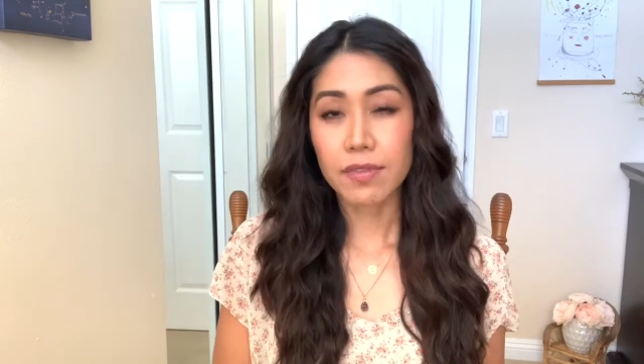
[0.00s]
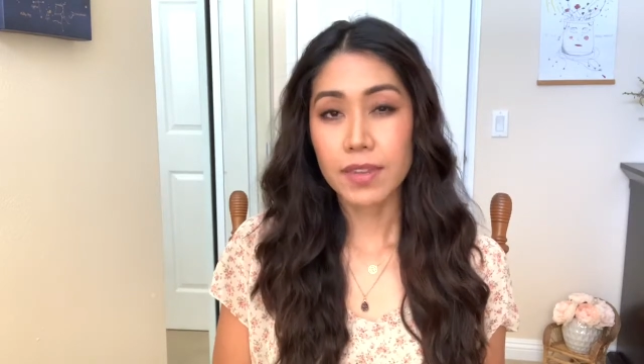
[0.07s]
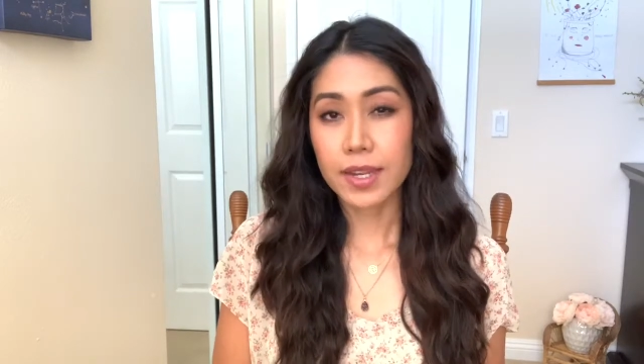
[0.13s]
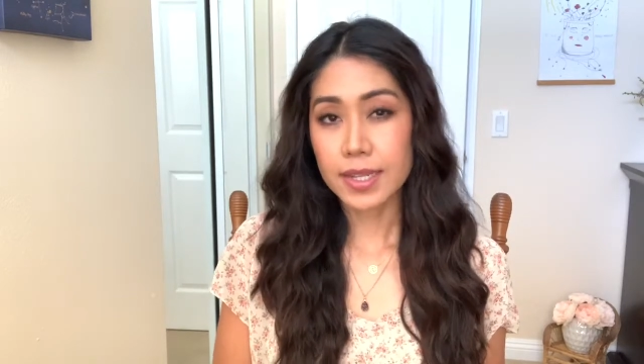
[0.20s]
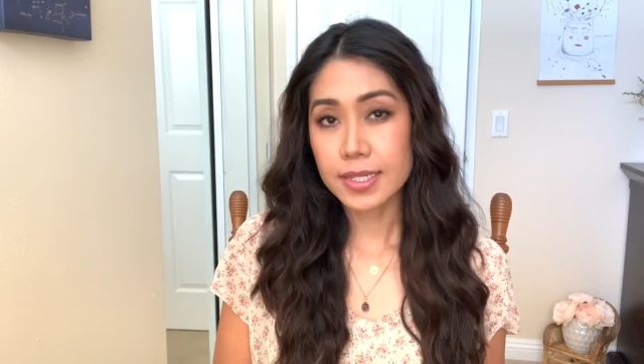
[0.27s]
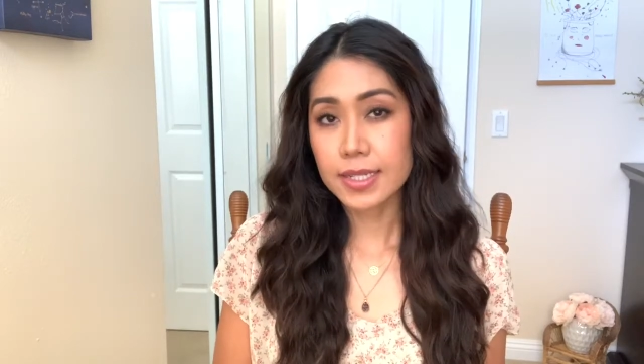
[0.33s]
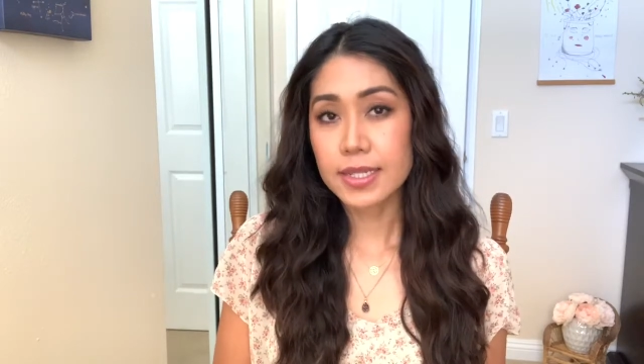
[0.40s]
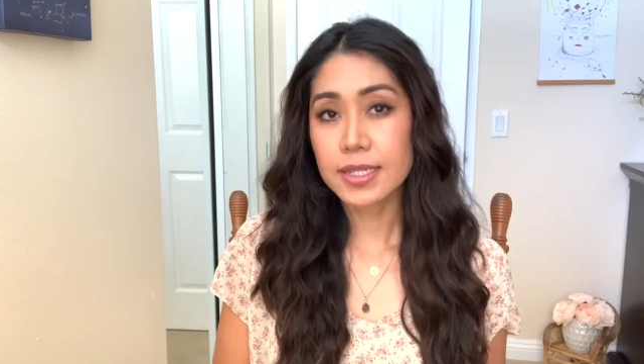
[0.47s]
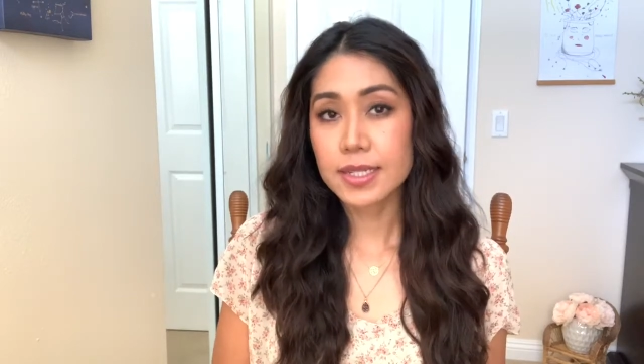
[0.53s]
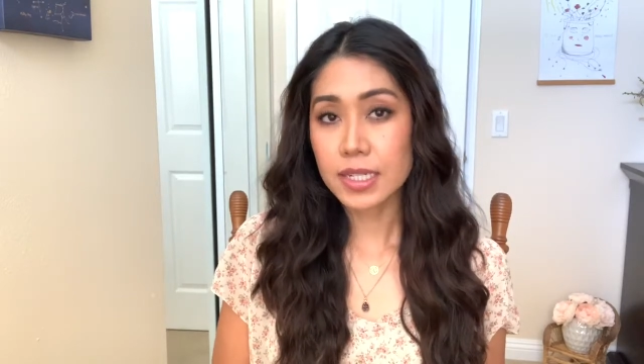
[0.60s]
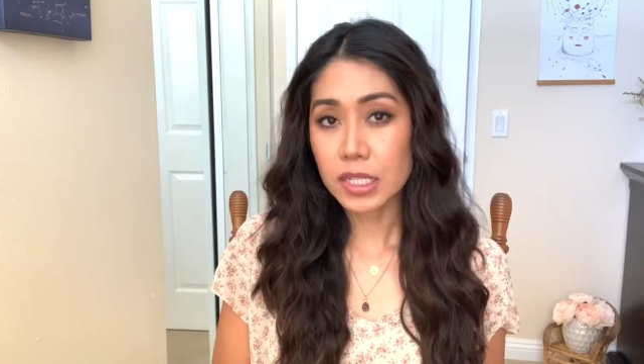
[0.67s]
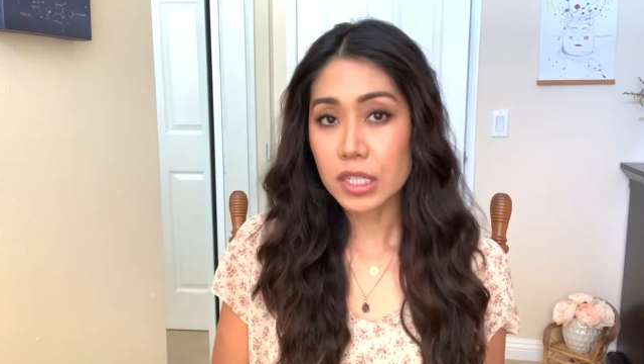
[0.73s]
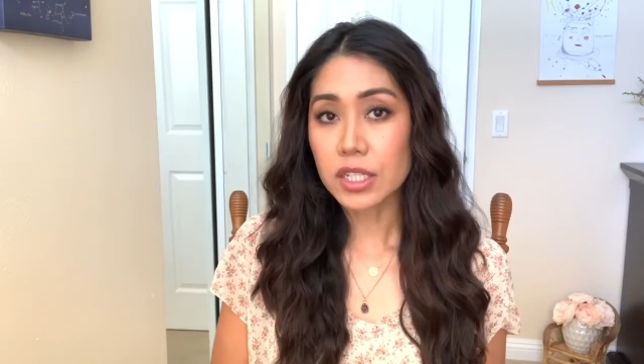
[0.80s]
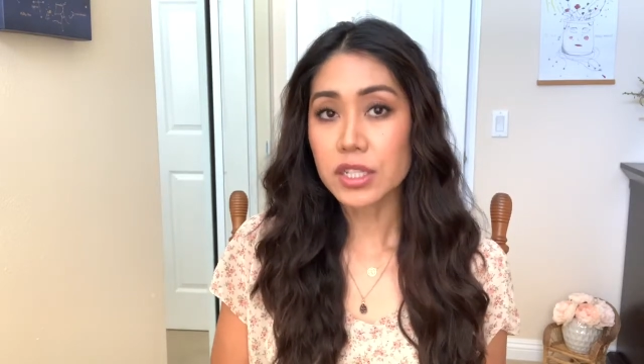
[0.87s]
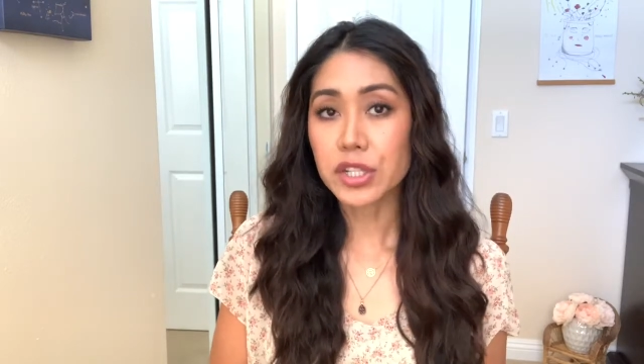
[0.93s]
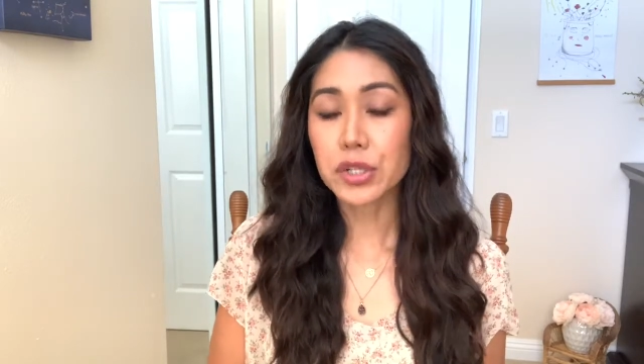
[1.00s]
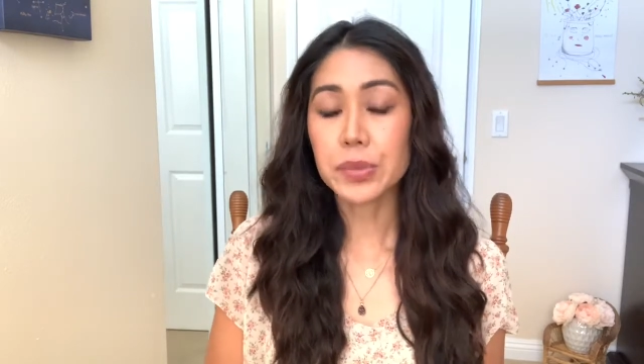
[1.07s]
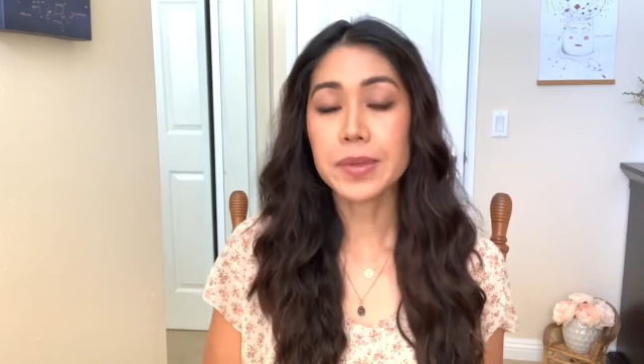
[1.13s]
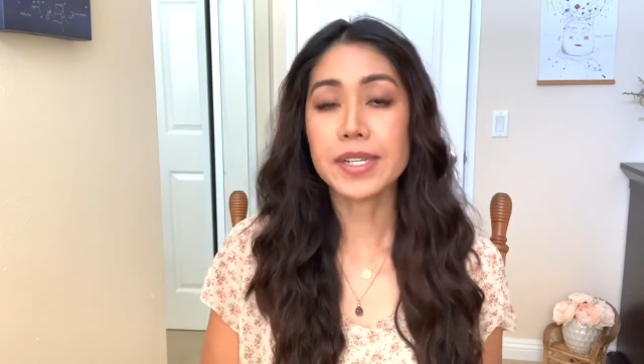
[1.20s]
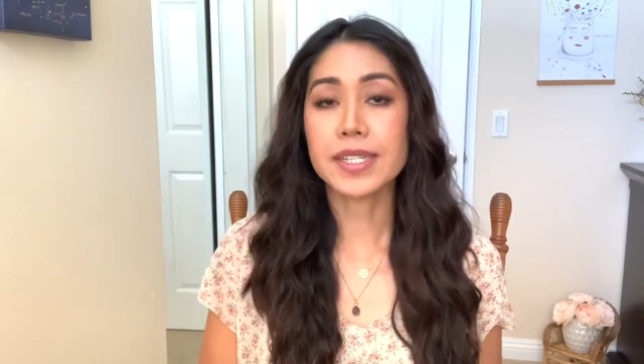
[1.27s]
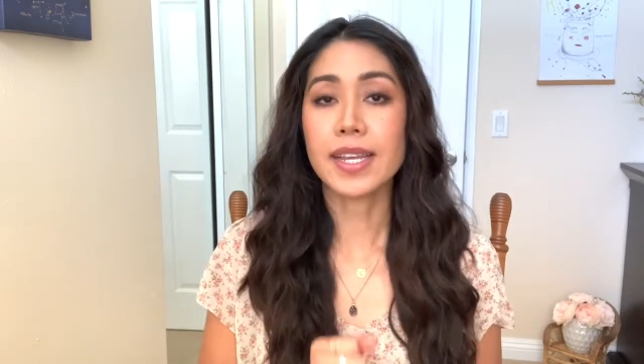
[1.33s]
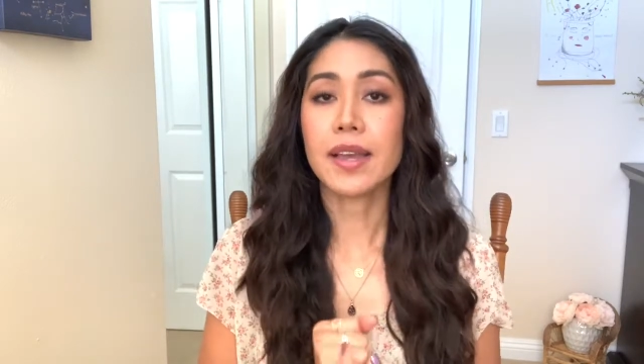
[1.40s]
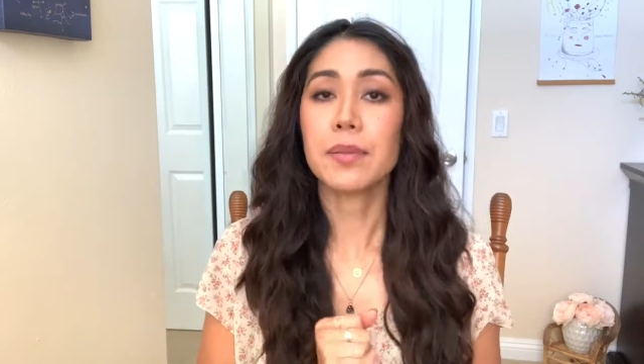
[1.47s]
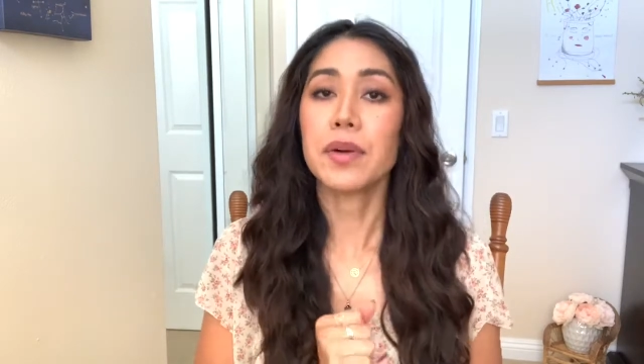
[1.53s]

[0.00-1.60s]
it is still a little bit damp,